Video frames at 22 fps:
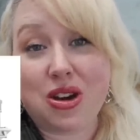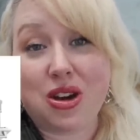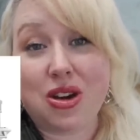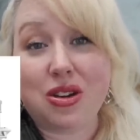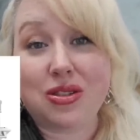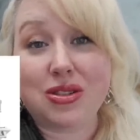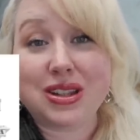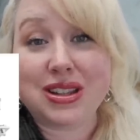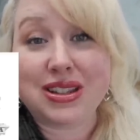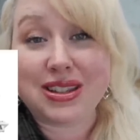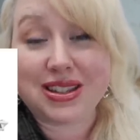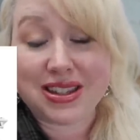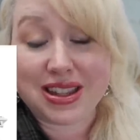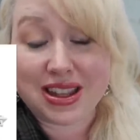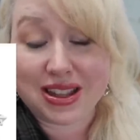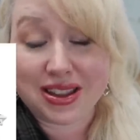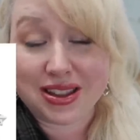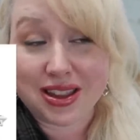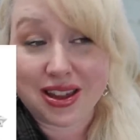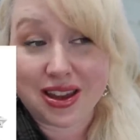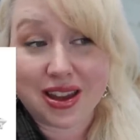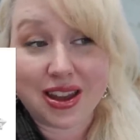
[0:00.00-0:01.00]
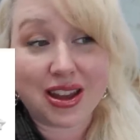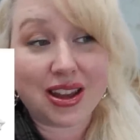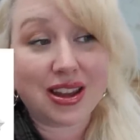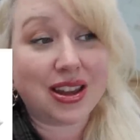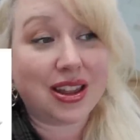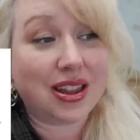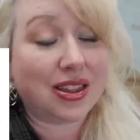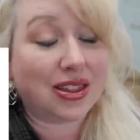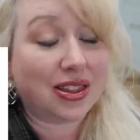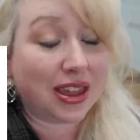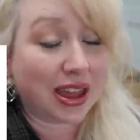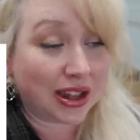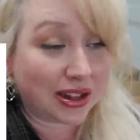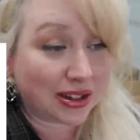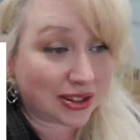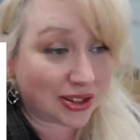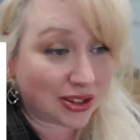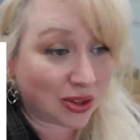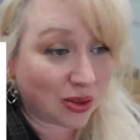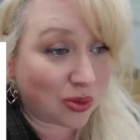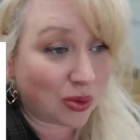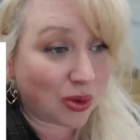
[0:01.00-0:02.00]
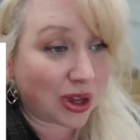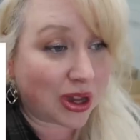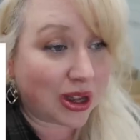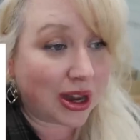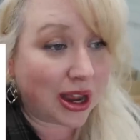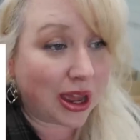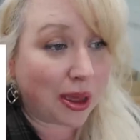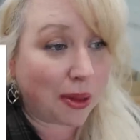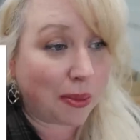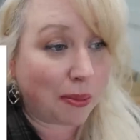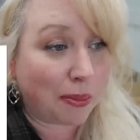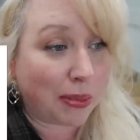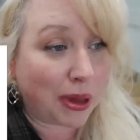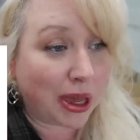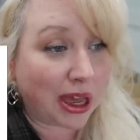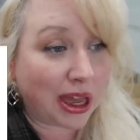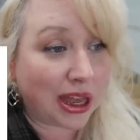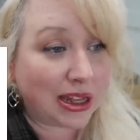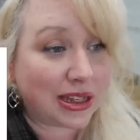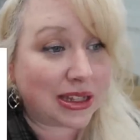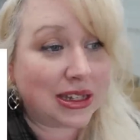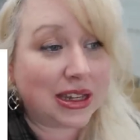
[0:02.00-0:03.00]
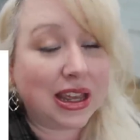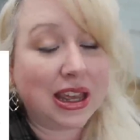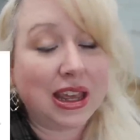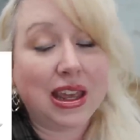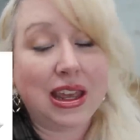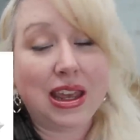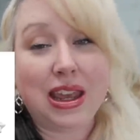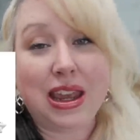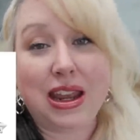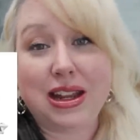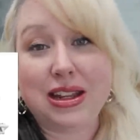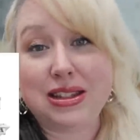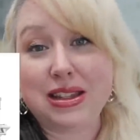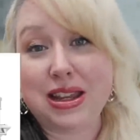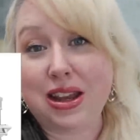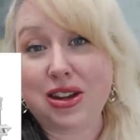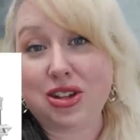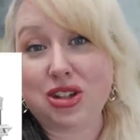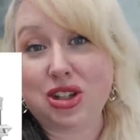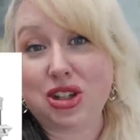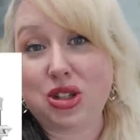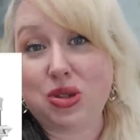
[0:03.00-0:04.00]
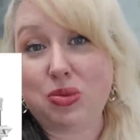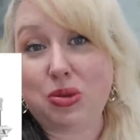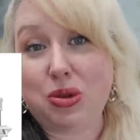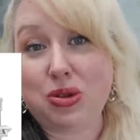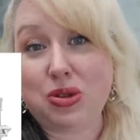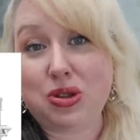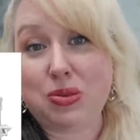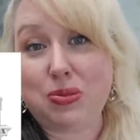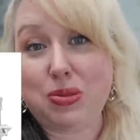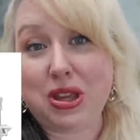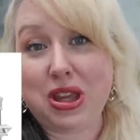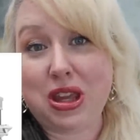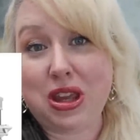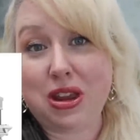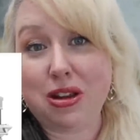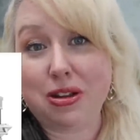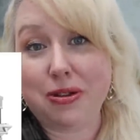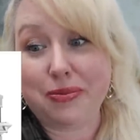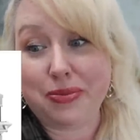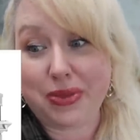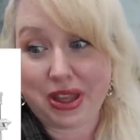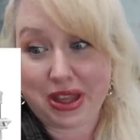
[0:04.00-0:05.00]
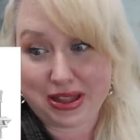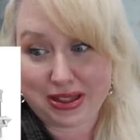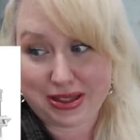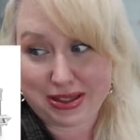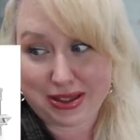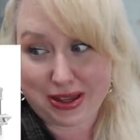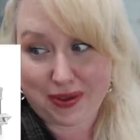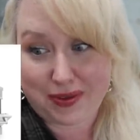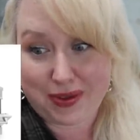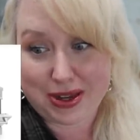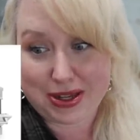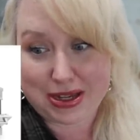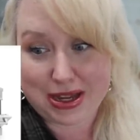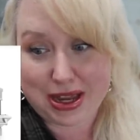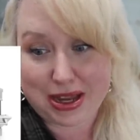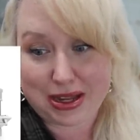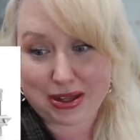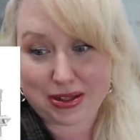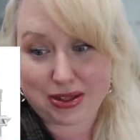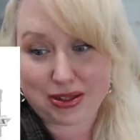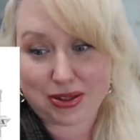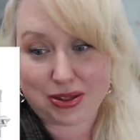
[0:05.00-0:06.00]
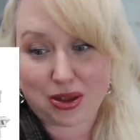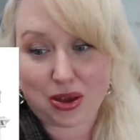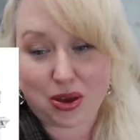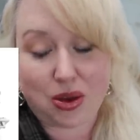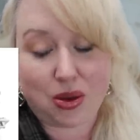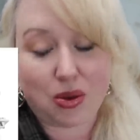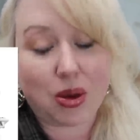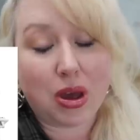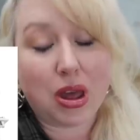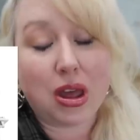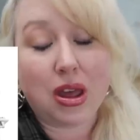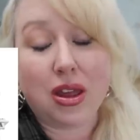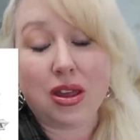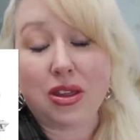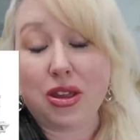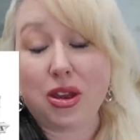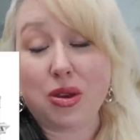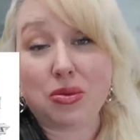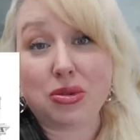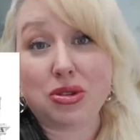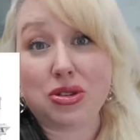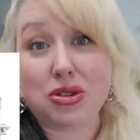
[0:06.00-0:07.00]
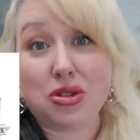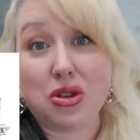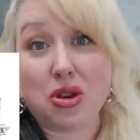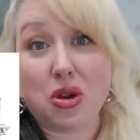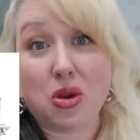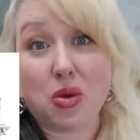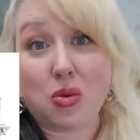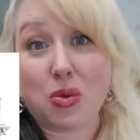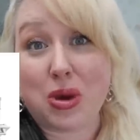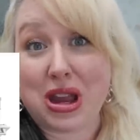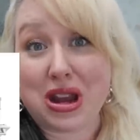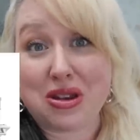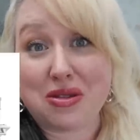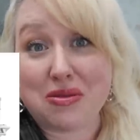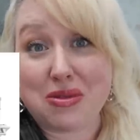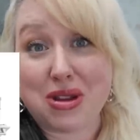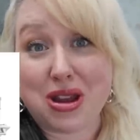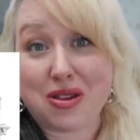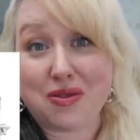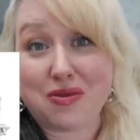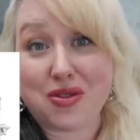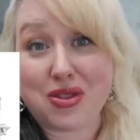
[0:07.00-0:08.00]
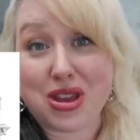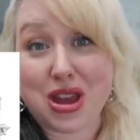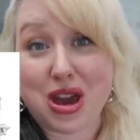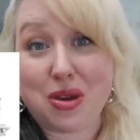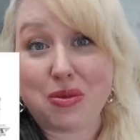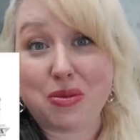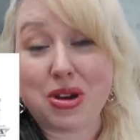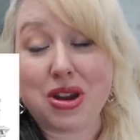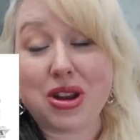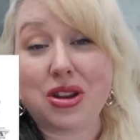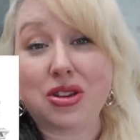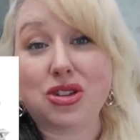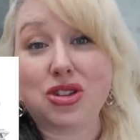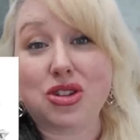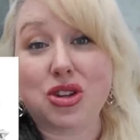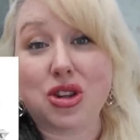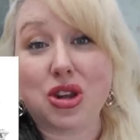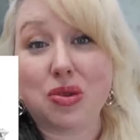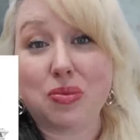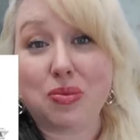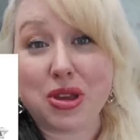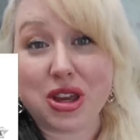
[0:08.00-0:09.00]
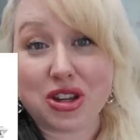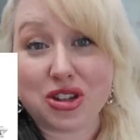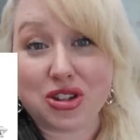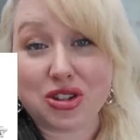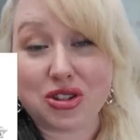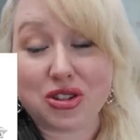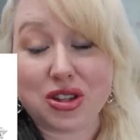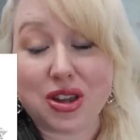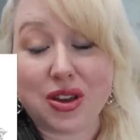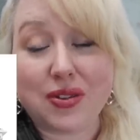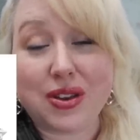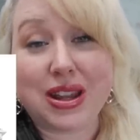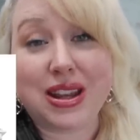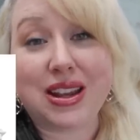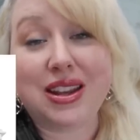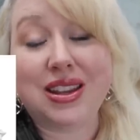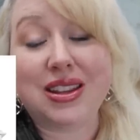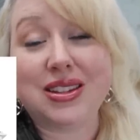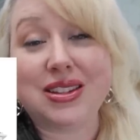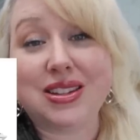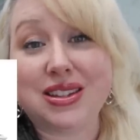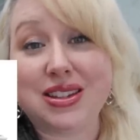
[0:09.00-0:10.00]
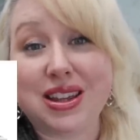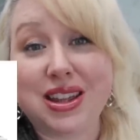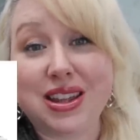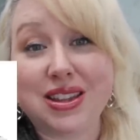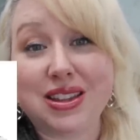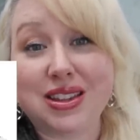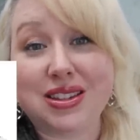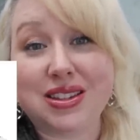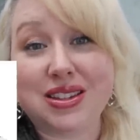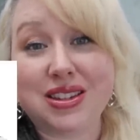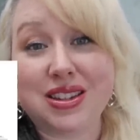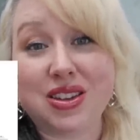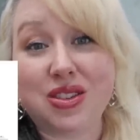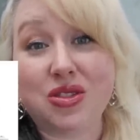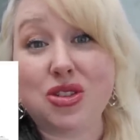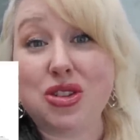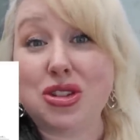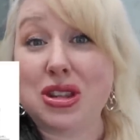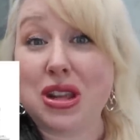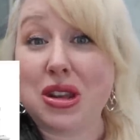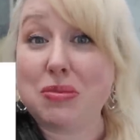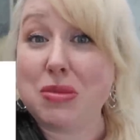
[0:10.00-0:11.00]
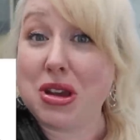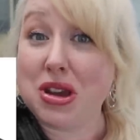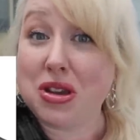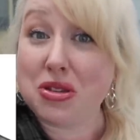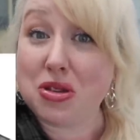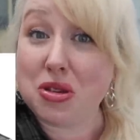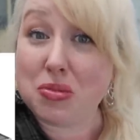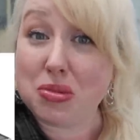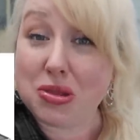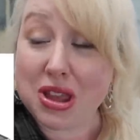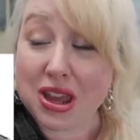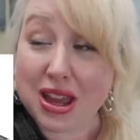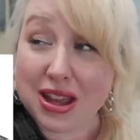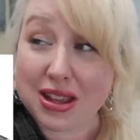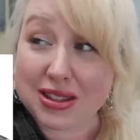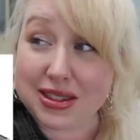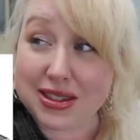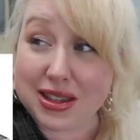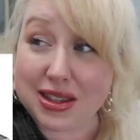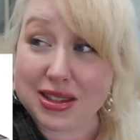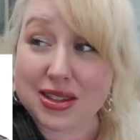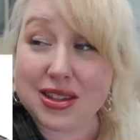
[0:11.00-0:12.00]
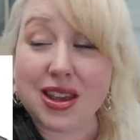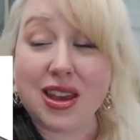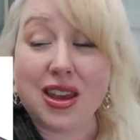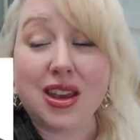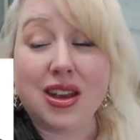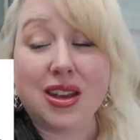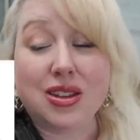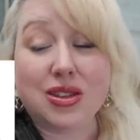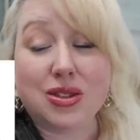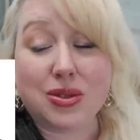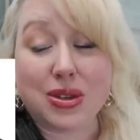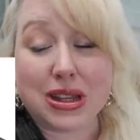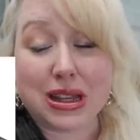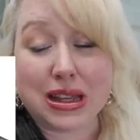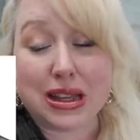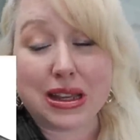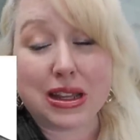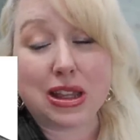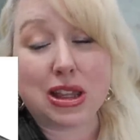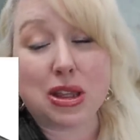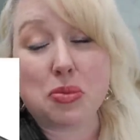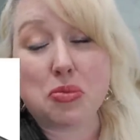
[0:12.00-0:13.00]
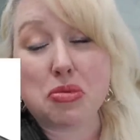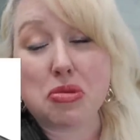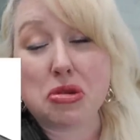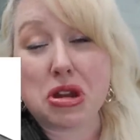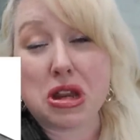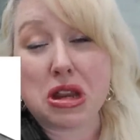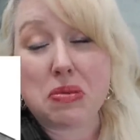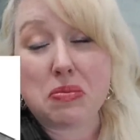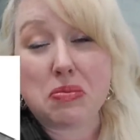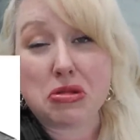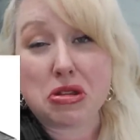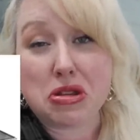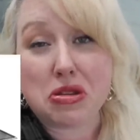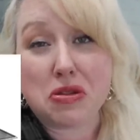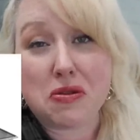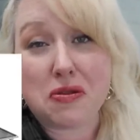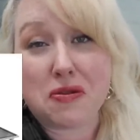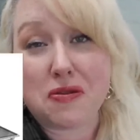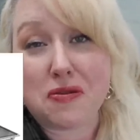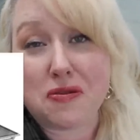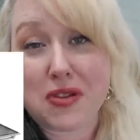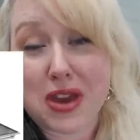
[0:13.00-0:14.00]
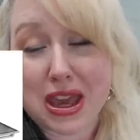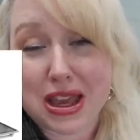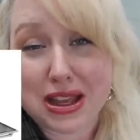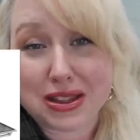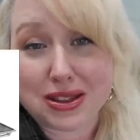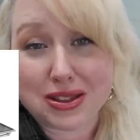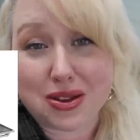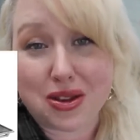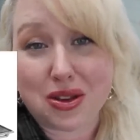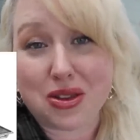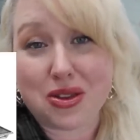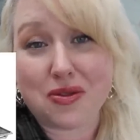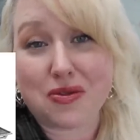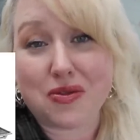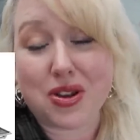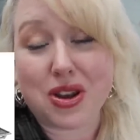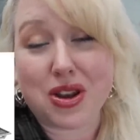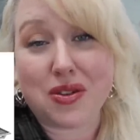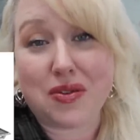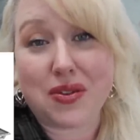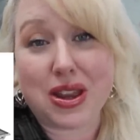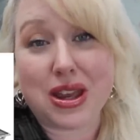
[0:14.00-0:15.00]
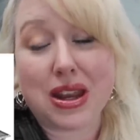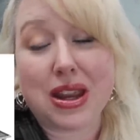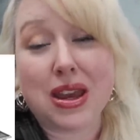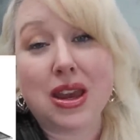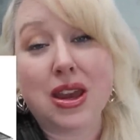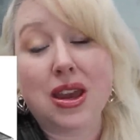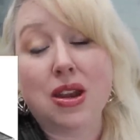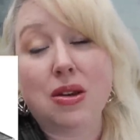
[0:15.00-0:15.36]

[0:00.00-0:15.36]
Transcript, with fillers: called ZLINE. That's the one I bought and it's actually supposed to be here in seven days. So there was no waiting around for that one. I'll show you pictures of it. It is stainless steel just like my other appliances. So I didn't get the pretty blue face on the front of it,